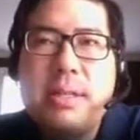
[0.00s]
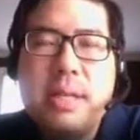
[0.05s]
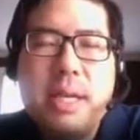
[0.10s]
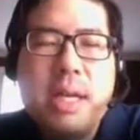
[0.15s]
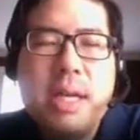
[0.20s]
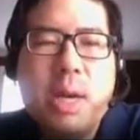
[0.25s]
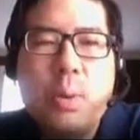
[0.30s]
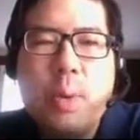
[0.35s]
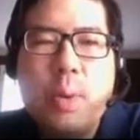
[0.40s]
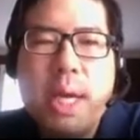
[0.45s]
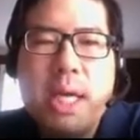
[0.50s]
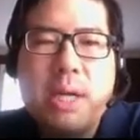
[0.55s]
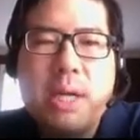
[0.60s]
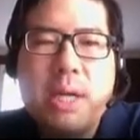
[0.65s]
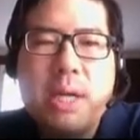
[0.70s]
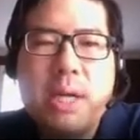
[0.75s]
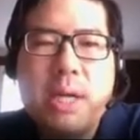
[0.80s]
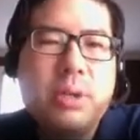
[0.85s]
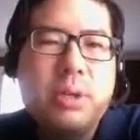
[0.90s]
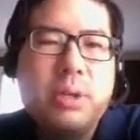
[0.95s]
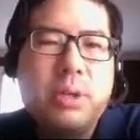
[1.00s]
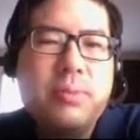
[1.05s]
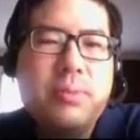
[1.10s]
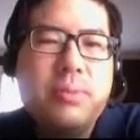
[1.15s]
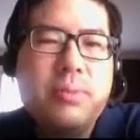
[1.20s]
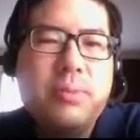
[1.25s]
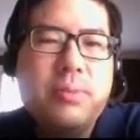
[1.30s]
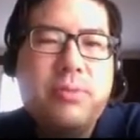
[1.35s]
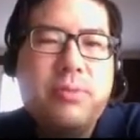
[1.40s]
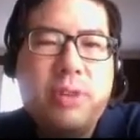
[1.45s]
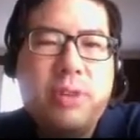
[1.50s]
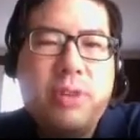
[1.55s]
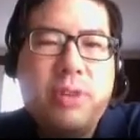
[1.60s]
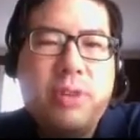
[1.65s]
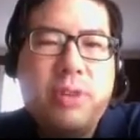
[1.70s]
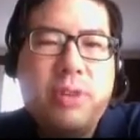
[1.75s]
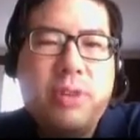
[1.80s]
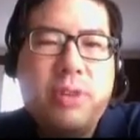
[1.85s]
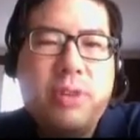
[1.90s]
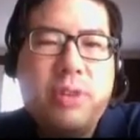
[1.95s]
in a waiting room for an office
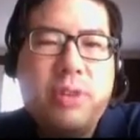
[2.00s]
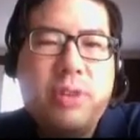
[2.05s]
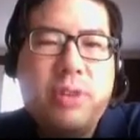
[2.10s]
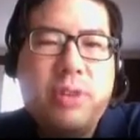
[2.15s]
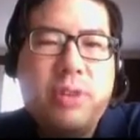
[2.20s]
visit.